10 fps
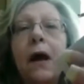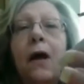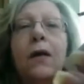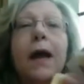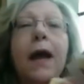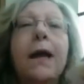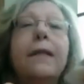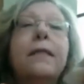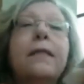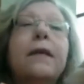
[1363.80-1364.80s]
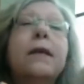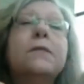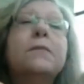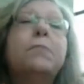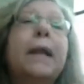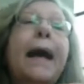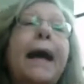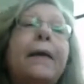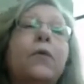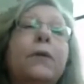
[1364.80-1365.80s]
Okay, this
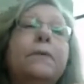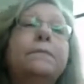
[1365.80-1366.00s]
black one,